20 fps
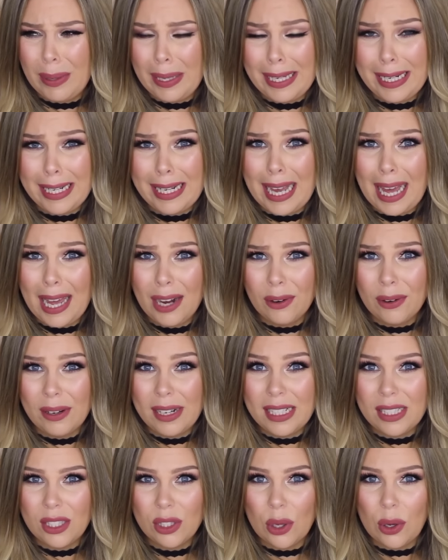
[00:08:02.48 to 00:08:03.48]
well in a
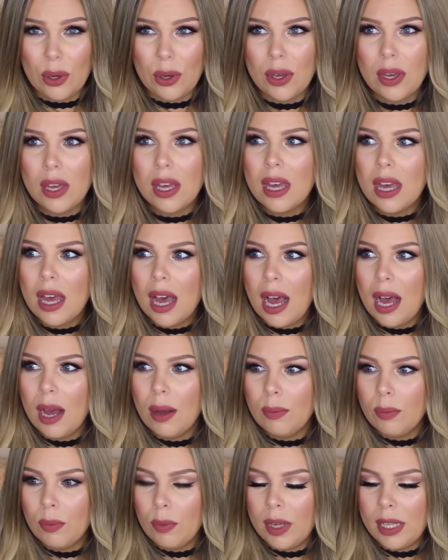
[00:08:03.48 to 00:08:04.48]
cattery. So
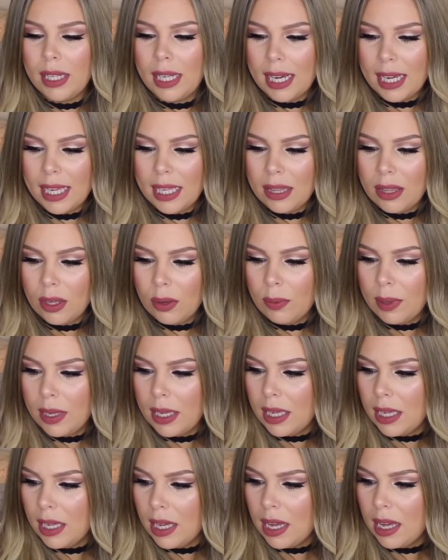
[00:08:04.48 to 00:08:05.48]
we're lucky that
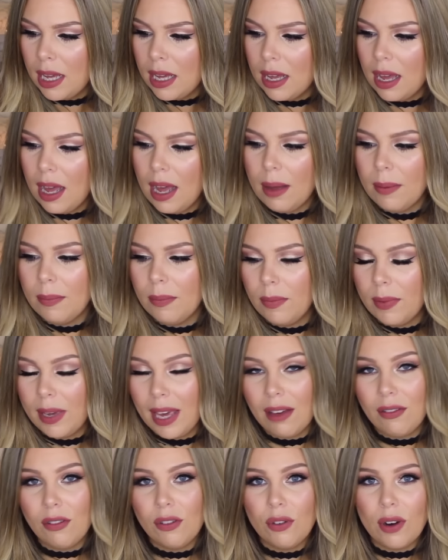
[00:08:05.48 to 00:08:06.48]
we
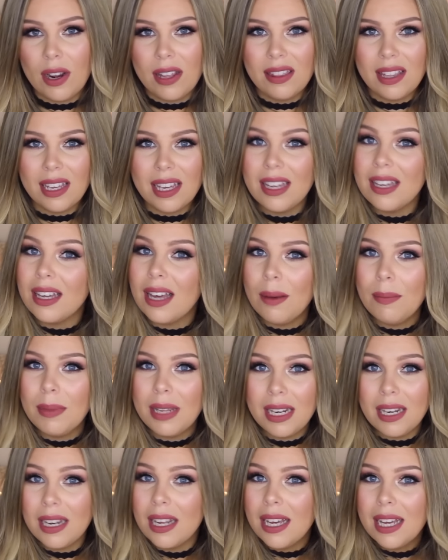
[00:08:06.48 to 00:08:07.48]
have a friend that can come
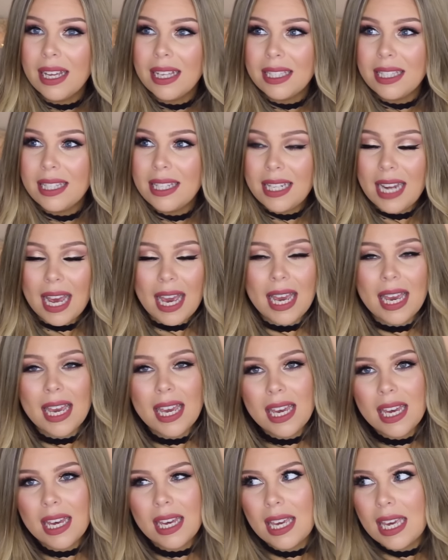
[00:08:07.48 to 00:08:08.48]
and
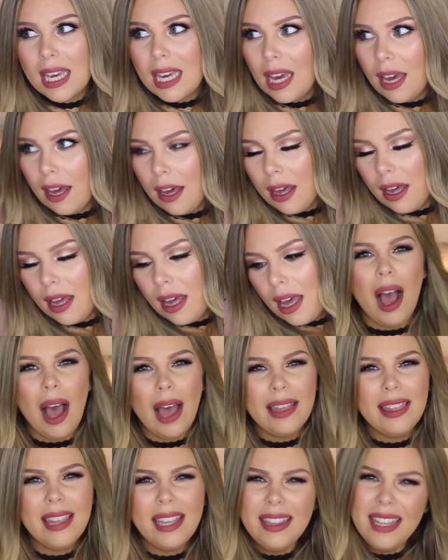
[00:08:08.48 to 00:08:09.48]
stay here.
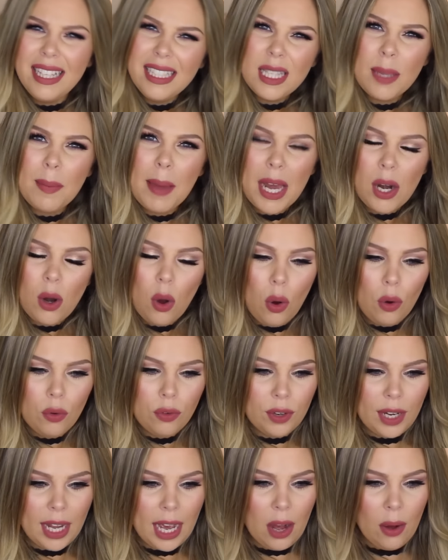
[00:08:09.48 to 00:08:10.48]
I think that's about all
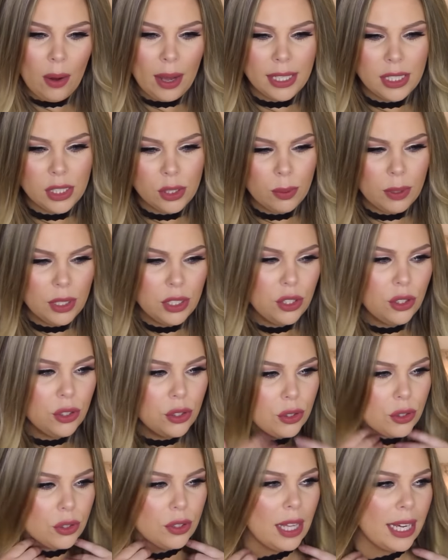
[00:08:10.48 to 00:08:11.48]
for now. I just wanted to
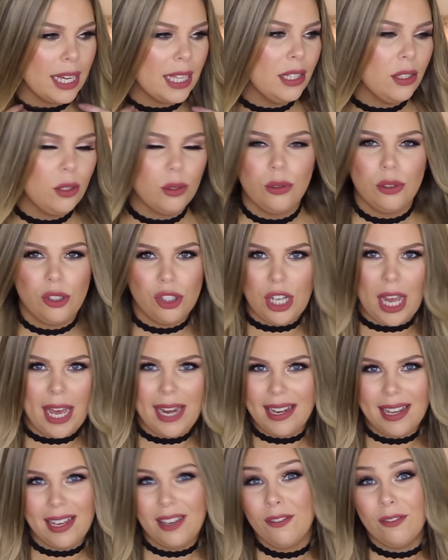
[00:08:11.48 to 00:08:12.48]
do like a little
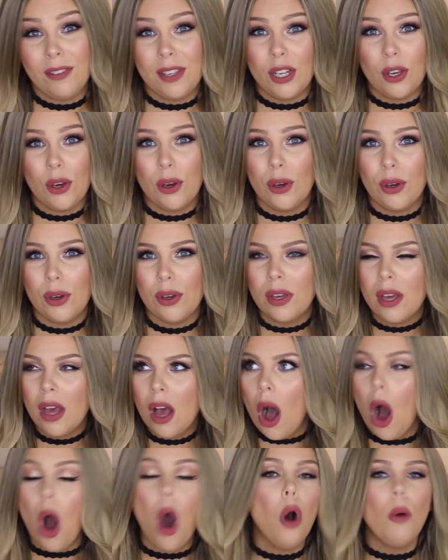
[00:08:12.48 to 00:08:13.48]
chatty video.
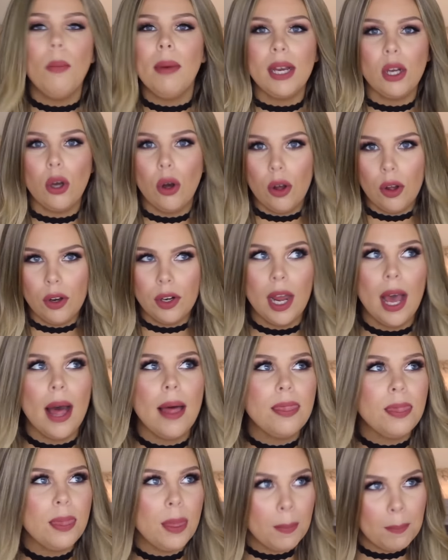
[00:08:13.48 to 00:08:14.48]
Oh my God,
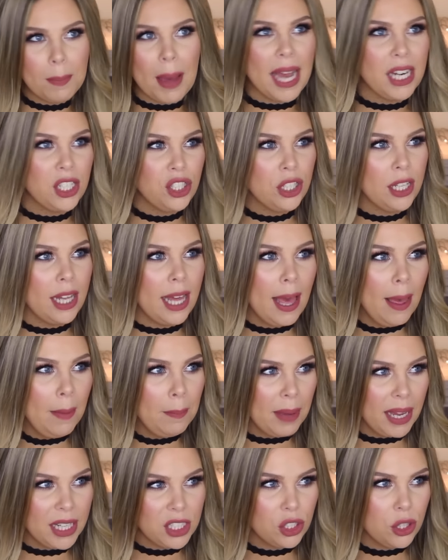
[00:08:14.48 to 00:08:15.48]
The Bachelor
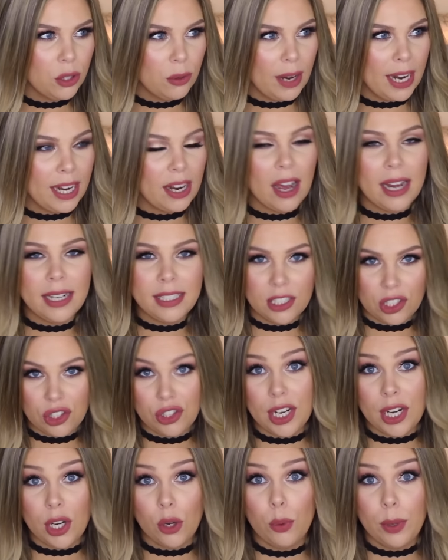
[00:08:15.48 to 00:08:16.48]
and Bachelorette. I
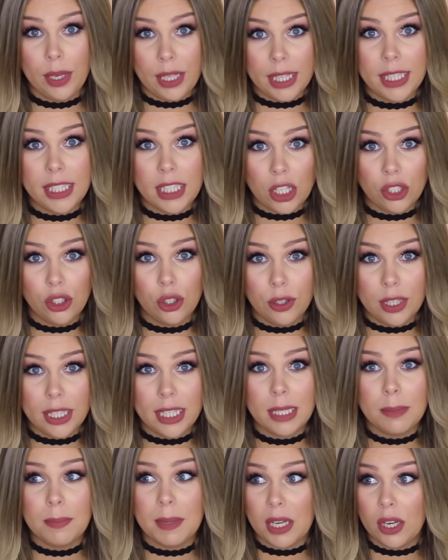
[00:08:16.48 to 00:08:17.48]
just need to quickly touch on
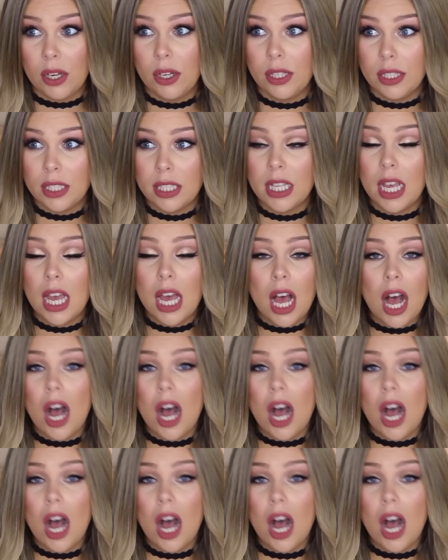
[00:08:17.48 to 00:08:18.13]
this, because